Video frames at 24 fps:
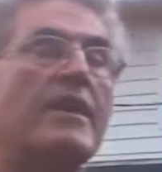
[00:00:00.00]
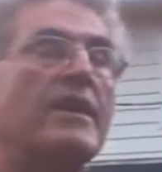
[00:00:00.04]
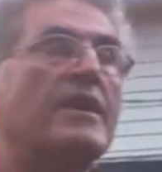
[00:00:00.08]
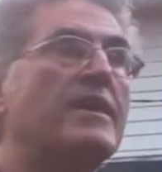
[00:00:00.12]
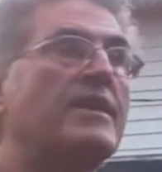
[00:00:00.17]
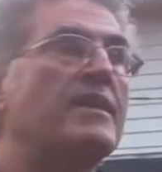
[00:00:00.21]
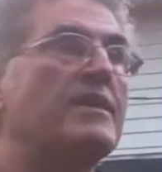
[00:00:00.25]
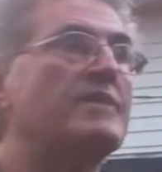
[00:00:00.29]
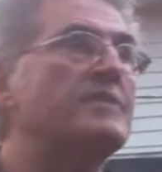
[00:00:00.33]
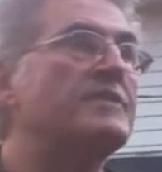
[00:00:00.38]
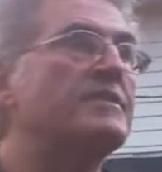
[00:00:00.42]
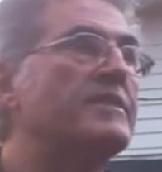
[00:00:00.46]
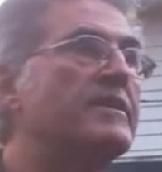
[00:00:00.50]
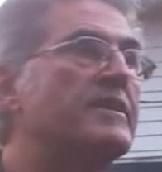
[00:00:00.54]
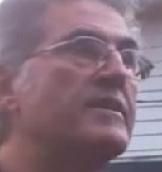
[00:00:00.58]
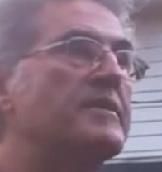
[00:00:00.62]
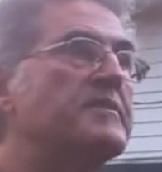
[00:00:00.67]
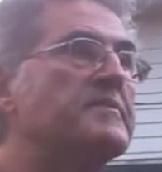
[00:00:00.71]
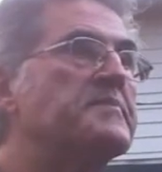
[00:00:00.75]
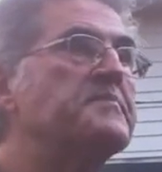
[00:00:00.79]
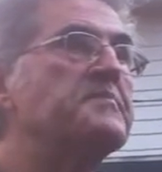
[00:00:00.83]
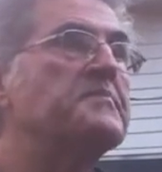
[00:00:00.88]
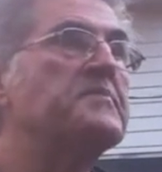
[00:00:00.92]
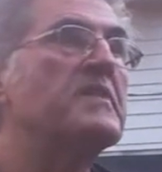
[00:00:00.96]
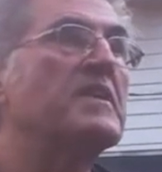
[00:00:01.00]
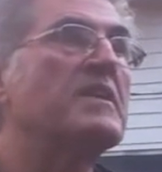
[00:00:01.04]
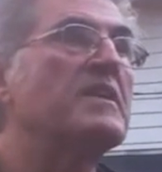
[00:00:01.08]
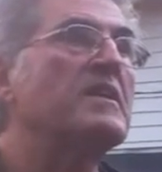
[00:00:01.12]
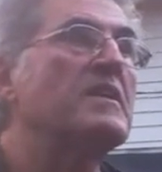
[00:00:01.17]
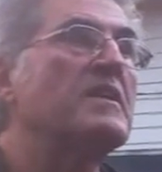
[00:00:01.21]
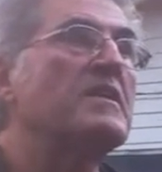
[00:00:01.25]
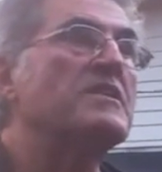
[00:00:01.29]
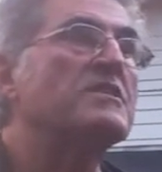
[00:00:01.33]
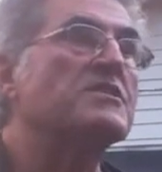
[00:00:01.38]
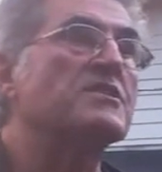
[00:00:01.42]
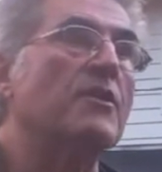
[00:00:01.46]
And um,
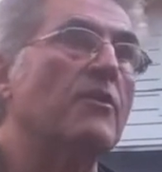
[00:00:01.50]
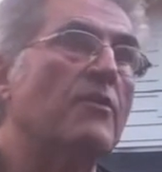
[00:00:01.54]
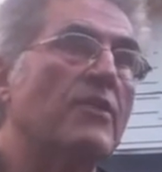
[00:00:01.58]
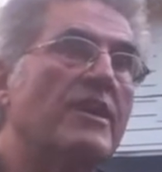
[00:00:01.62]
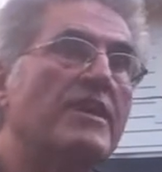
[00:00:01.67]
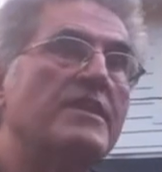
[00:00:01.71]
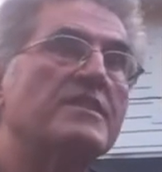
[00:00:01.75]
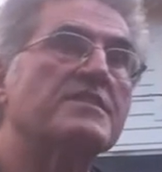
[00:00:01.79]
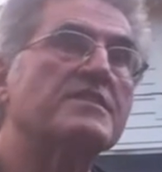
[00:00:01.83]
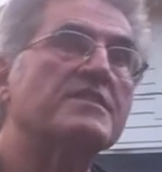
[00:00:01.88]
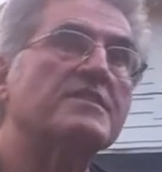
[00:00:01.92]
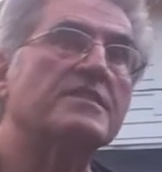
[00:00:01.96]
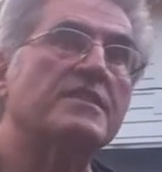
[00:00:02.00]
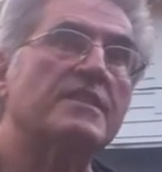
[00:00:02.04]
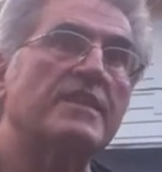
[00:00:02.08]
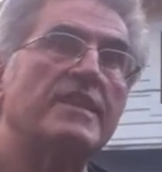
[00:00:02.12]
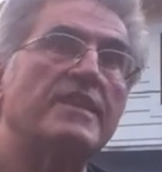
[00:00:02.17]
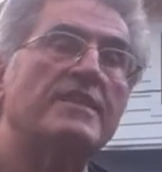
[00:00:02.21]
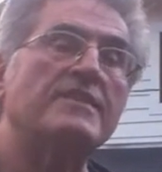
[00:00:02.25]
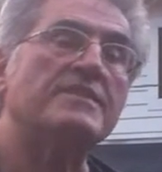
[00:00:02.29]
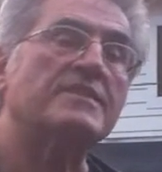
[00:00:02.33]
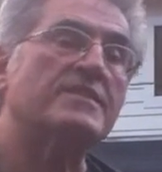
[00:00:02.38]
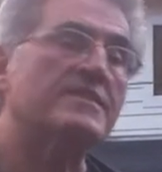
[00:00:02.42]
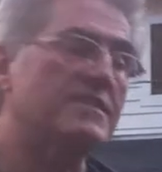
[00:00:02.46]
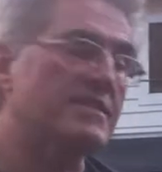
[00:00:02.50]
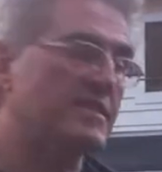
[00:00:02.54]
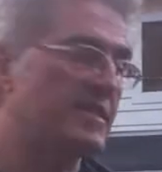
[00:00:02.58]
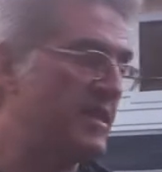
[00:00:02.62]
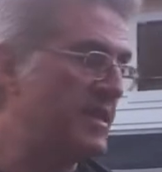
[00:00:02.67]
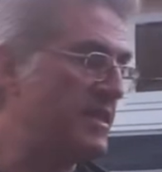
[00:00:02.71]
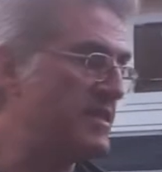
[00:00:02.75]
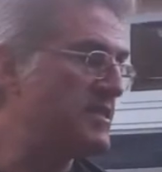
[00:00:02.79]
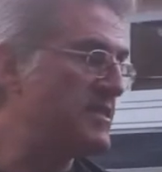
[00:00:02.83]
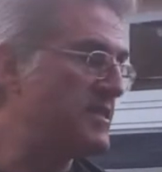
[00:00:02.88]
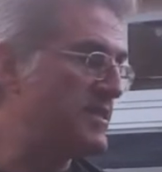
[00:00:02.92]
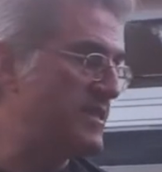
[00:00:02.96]
so it's, it's,
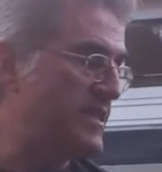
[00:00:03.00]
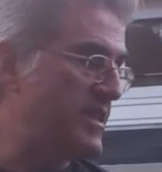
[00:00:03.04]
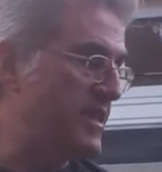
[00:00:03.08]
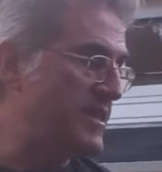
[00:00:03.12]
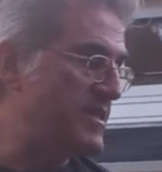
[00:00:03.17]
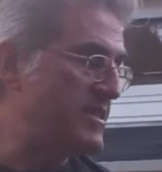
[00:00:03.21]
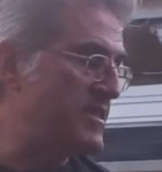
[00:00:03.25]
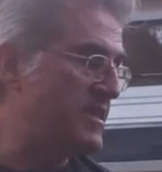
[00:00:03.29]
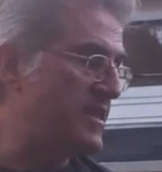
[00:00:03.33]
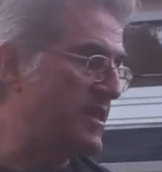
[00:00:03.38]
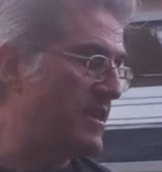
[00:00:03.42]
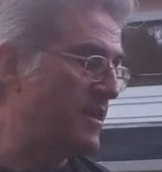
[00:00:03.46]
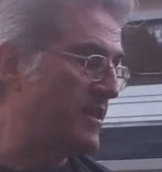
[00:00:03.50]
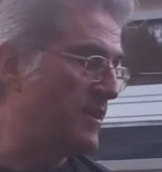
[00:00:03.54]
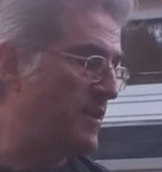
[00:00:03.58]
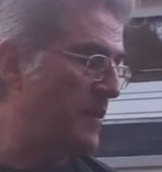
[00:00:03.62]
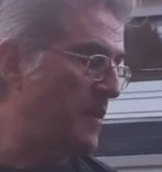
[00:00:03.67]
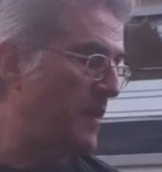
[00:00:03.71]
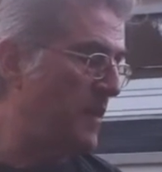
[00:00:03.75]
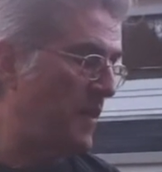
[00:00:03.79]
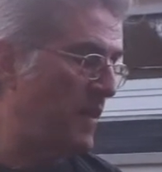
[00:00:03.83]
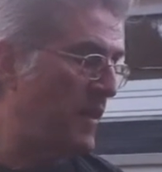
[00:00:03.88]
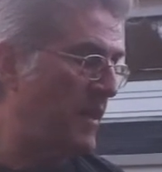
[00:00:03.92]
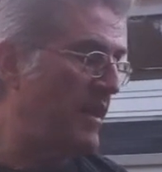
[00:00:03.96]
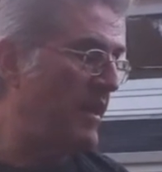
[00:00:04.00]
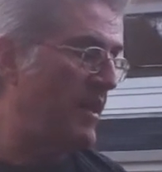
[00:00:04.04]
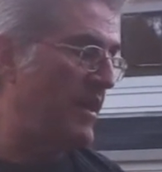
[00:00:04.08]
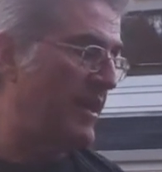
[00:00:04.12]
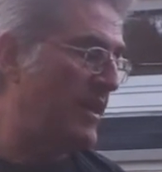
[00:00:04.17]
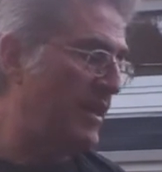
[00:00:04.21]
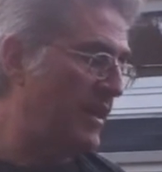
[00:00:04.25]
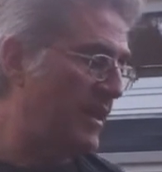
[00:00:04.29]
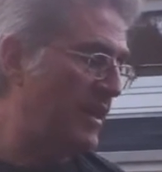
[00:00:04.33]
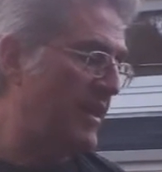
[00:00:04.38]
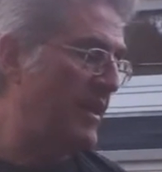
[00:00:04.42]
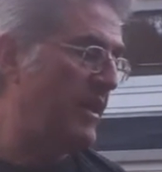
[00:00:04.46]
it's, it's a,
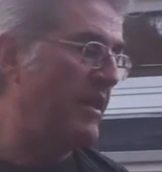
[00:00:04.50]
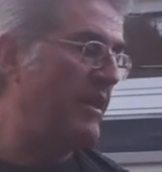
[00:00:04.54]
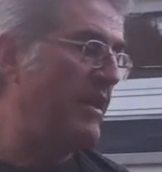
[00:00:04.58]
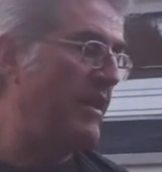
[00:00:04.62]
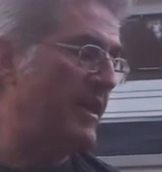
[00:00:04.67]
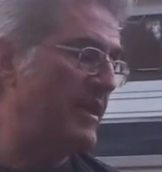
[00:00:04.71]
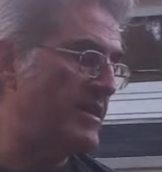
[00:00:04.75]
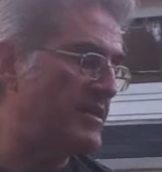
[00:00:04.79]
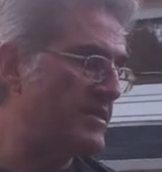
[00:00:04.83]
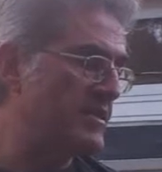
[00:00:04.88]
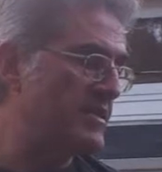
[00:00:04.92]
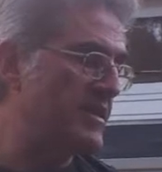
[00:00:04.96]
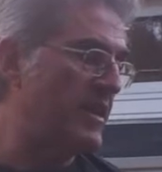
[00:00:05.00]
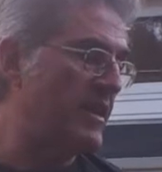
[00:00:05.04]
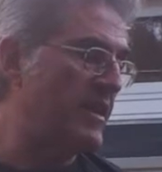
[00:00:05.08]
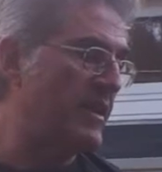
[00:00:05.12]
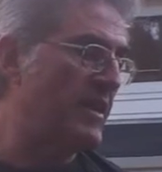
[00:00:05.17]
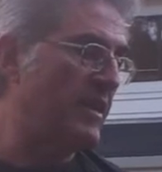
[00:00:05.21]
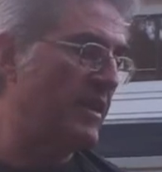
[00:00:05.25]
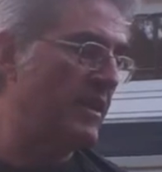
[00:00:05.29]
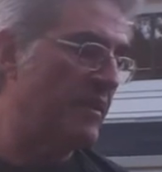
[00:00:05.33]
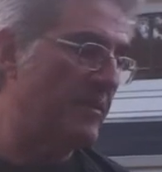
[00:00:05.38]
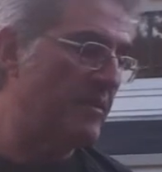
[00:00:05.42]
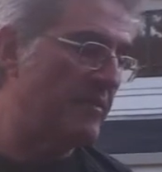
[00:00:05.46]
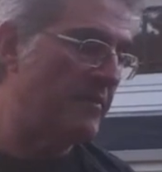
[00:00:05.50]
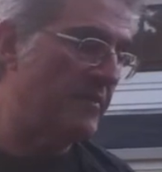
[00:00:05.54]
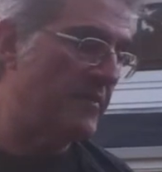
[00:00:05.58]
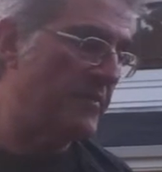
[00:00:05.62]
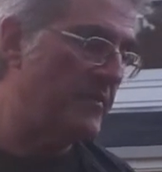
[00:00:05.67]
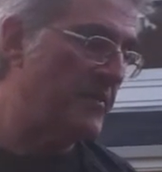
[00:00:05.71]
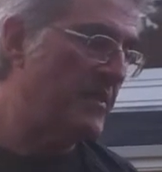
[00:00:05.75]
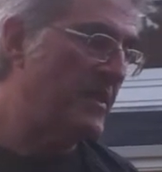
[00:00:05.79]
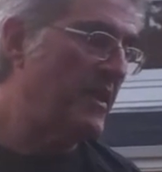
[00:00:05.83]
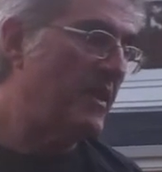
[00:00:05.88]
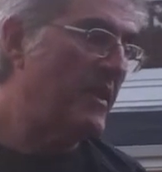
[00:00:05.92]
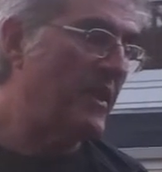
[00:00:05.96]
it's a uh,
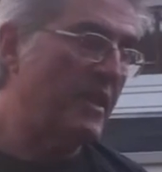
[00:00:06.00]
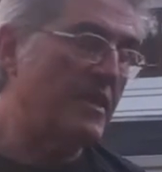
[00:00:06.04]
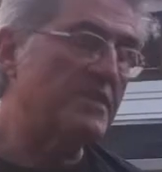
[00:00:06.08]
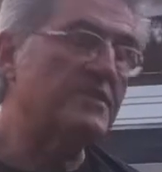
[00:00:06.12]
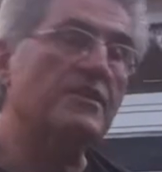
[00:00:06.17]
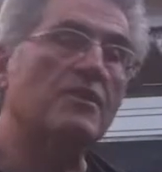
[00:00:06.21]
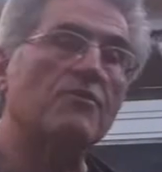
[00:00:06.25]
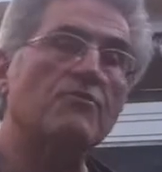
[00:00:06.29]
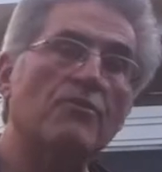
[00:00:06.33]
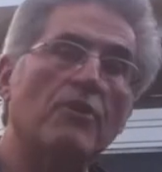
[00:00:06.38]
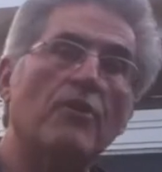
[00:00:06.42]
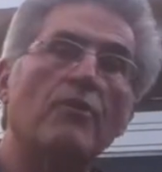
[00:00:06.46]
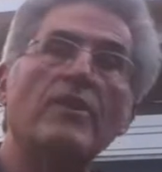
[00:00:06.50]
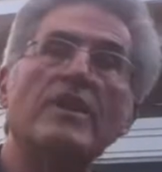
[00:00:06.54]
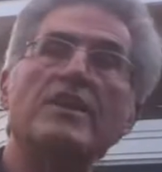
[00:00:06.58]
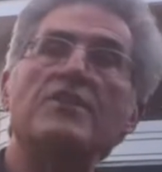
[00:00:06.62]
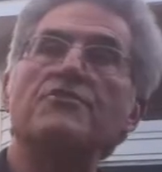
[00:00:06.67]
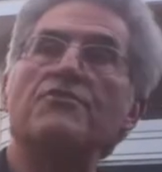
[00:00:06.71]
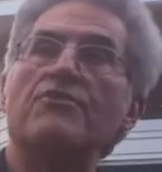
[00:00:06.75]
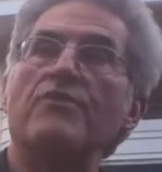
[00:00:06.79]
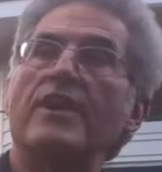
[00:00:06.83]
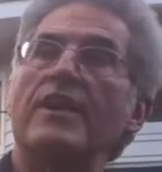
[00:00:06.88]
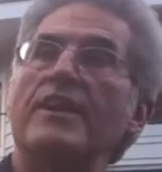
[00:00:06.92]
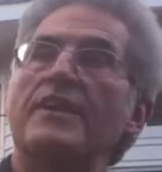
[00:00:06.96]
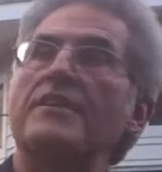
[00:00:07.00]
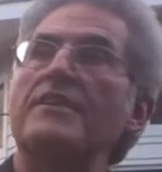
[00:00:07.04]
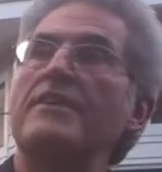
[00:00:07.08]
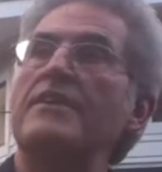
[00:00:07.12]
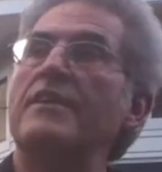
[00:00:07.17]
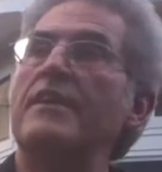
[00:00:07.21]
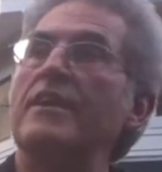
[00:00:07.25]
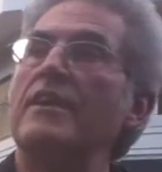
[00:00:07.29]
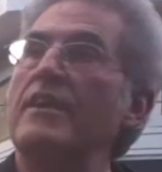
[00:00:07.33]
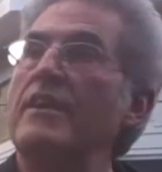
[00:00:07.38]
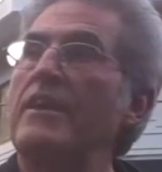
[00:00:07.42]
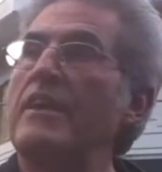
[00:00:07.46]
it's a growing trend.